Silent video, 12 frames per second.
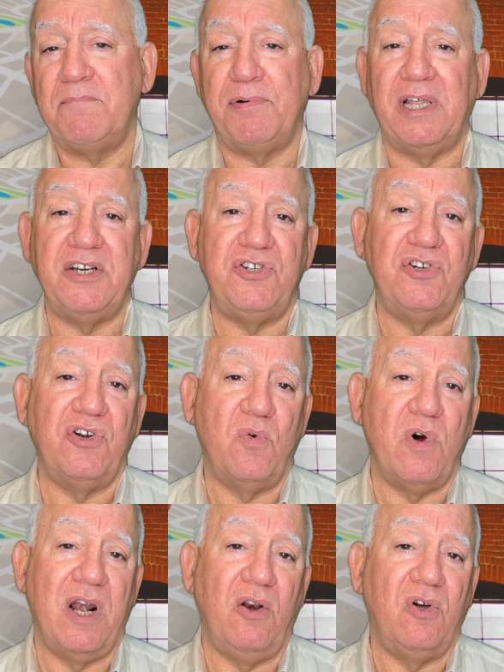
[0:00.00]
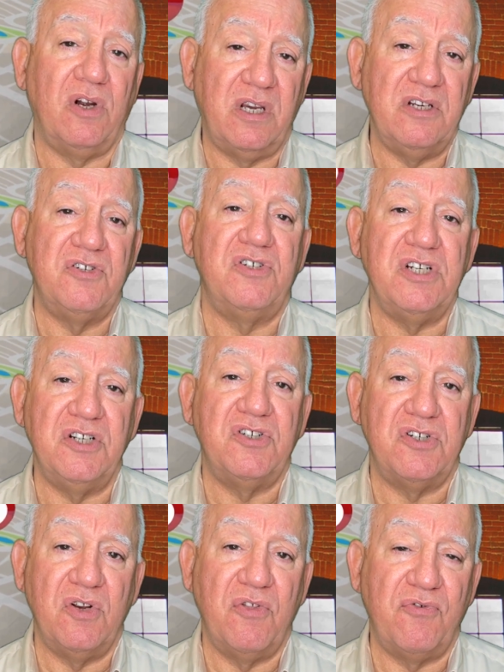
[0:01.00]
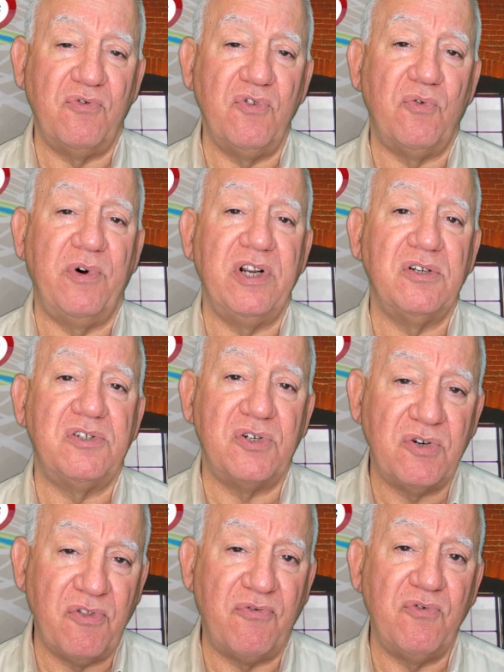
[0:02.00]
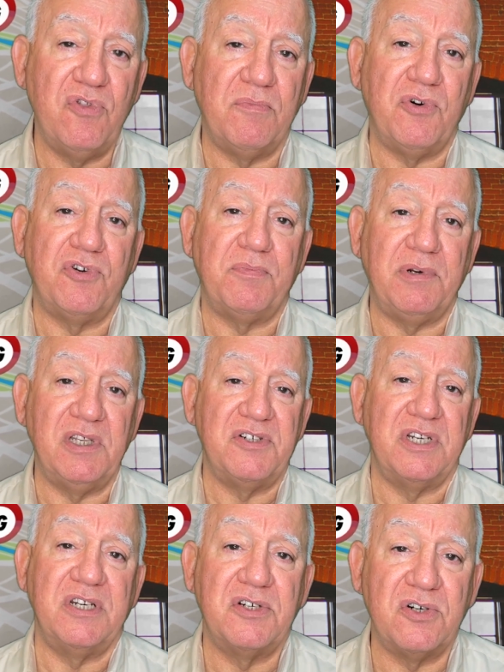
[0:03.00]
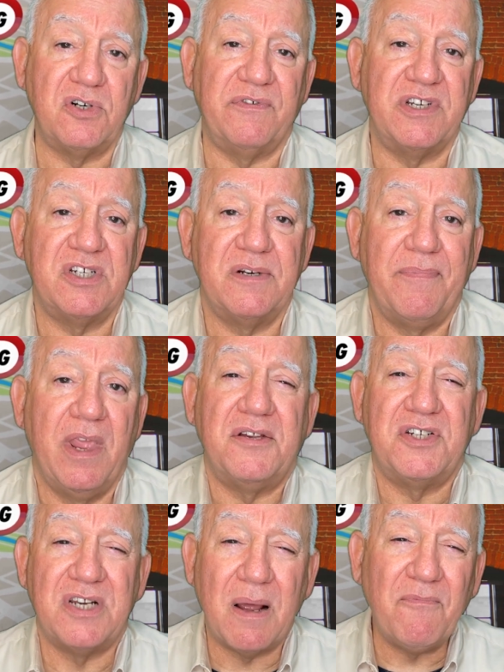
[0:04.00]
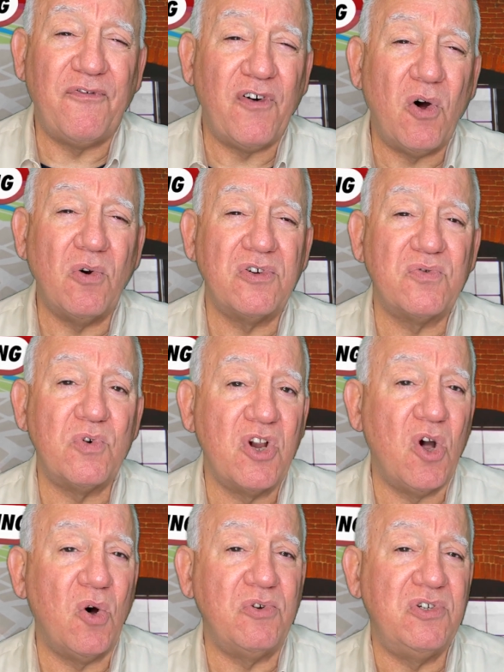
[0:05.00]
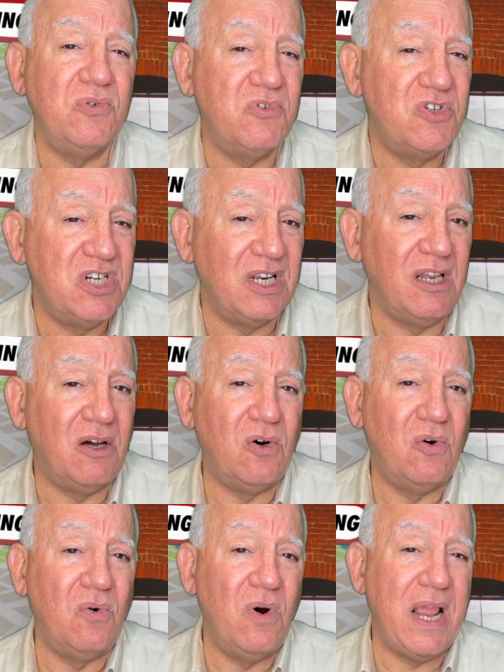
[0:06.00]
place you're going to want to look is through the realtor, through the multiple listing service. Some folks will go to Zillow